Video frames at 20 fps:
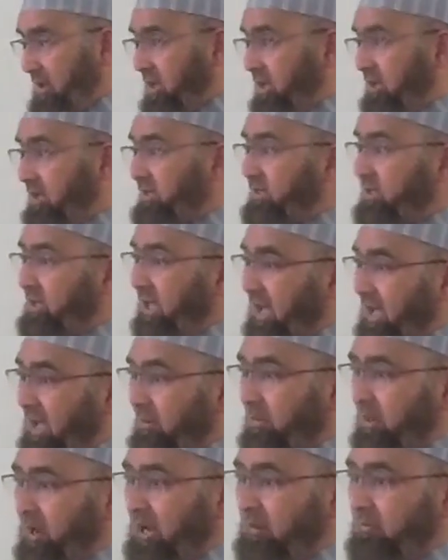
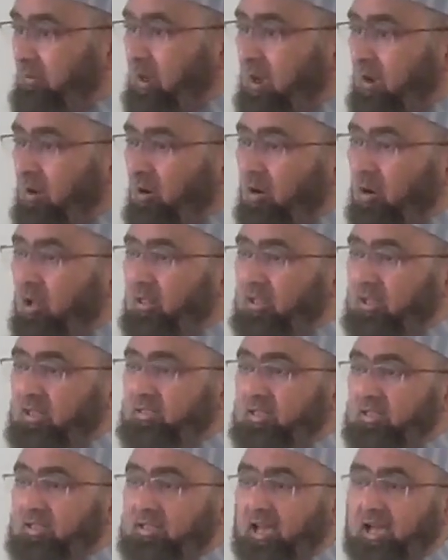Islam had made all these
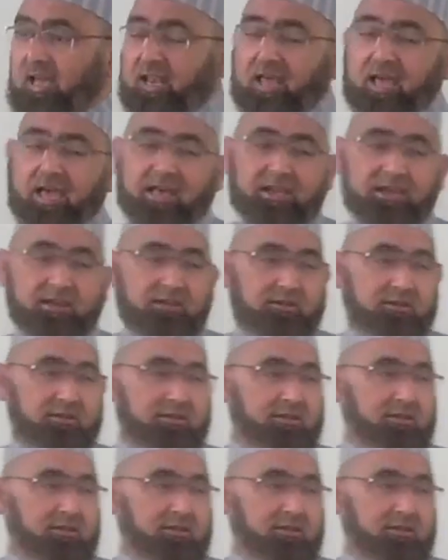things halal